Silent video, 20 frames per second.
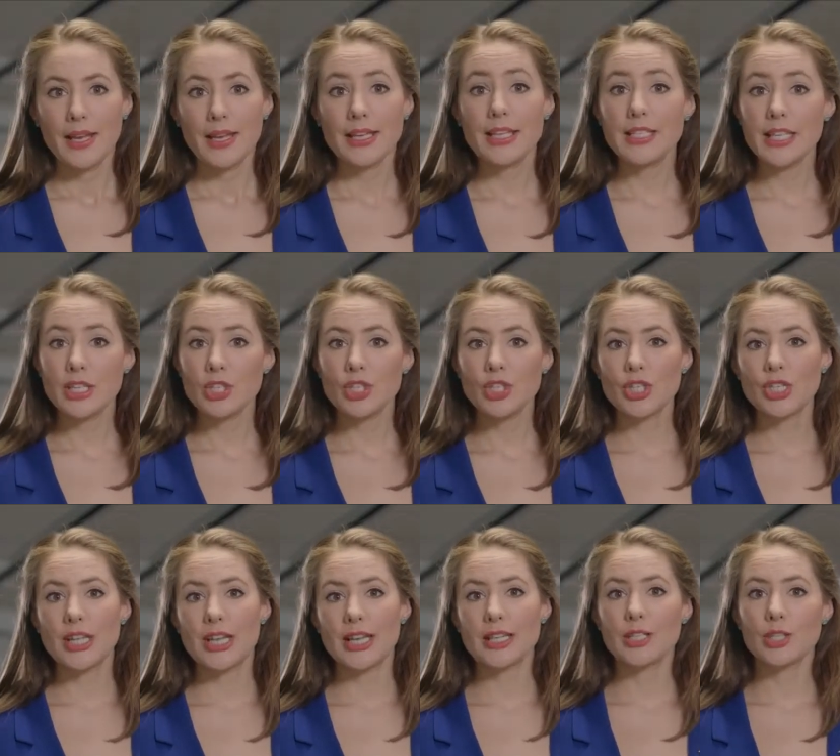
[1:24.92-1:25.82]
In addition
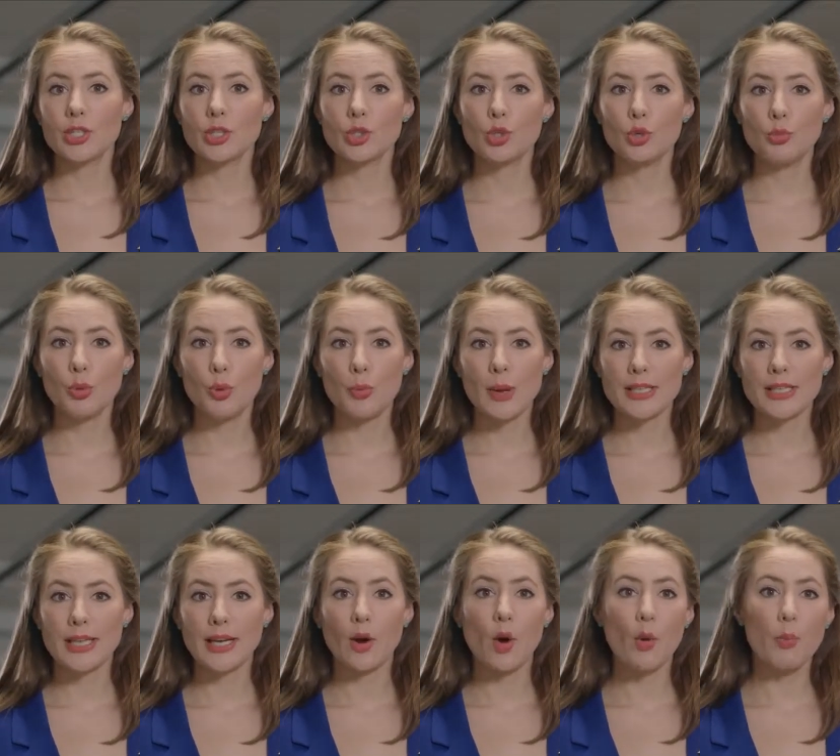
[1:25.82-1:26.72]
to this, the
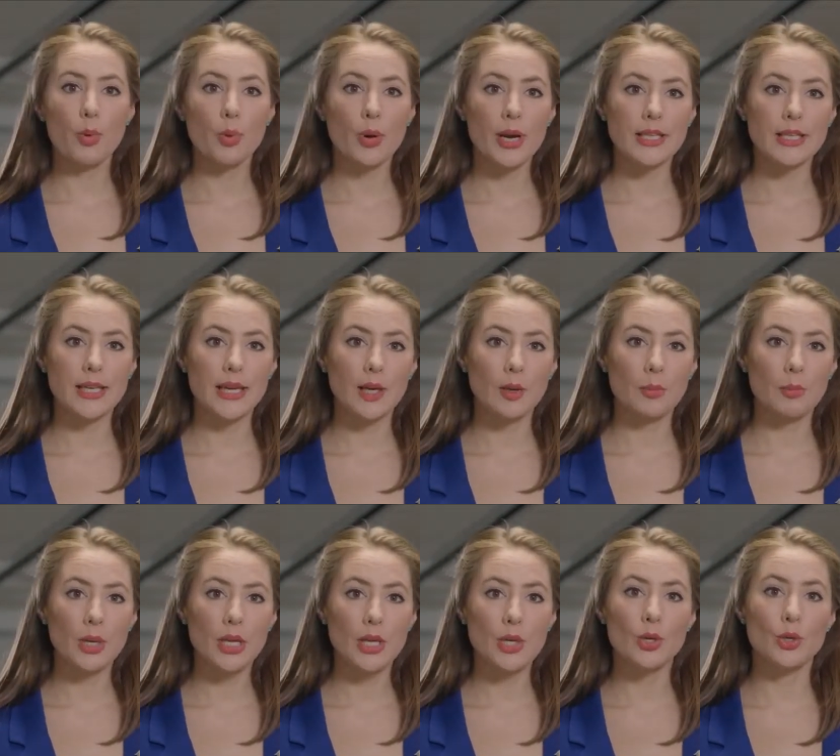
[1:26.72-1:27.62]
SupraMatic operator can
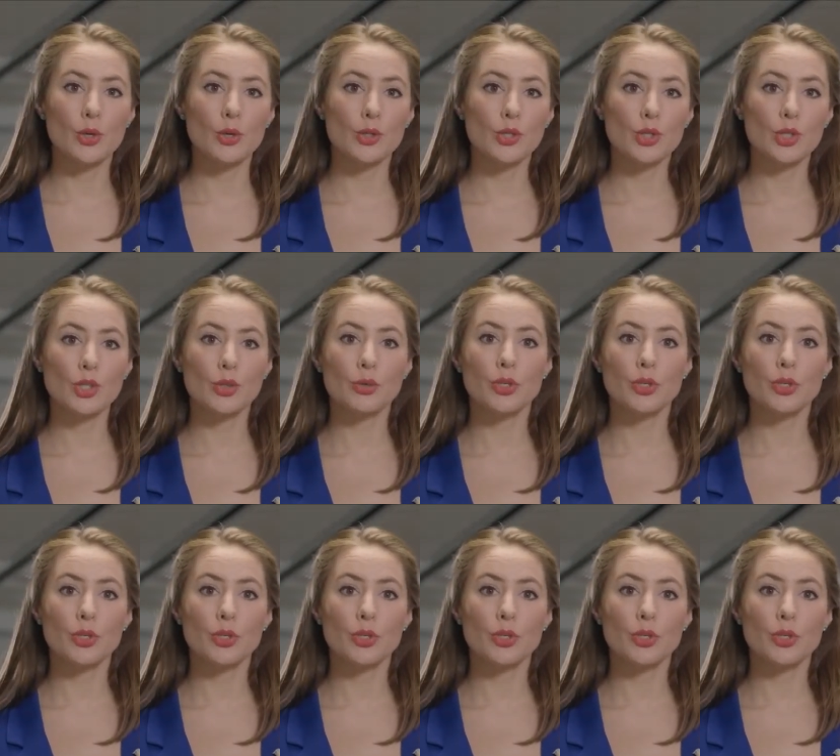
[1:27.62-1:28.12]
be used